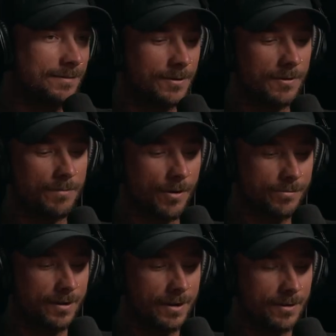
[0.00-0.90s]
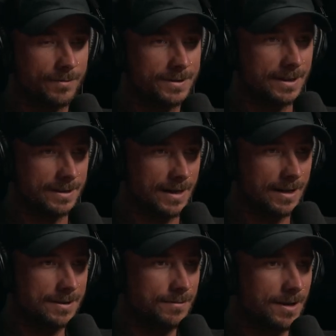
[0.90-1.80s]
we were both running almost the
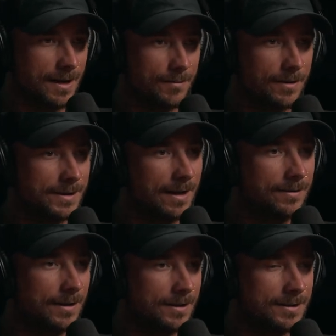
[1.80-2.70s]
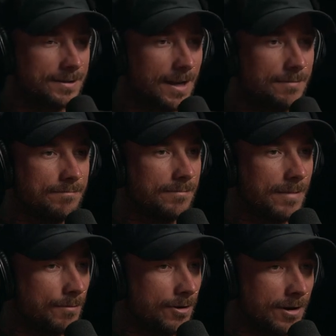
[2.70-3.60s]
exact same camera, down to like the same
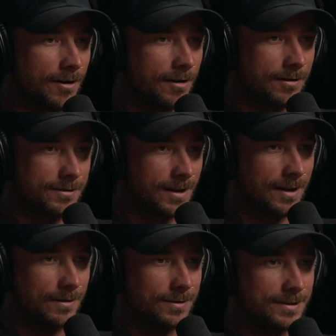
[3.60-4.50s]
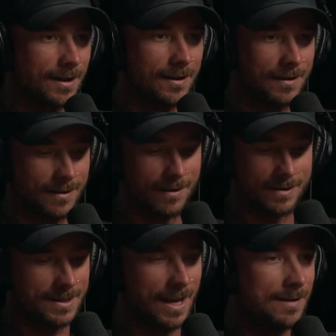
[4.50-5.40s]
memory cards. Like mm -hmm. it mm-hmm. was like the
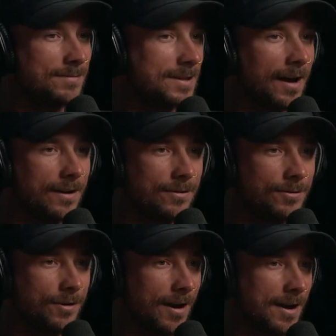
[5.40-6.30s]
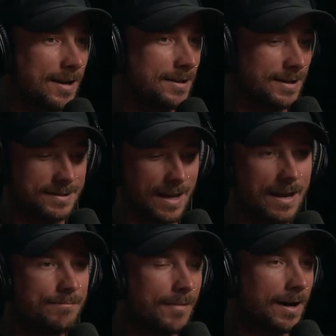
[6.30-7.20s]
same Zhiyun crane, the
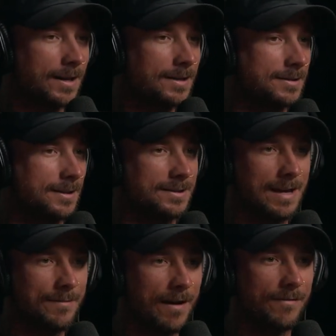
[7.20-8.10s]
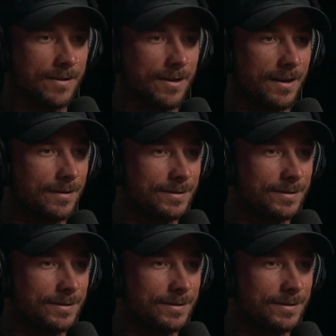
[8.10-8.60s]
same mics, the same everything. Same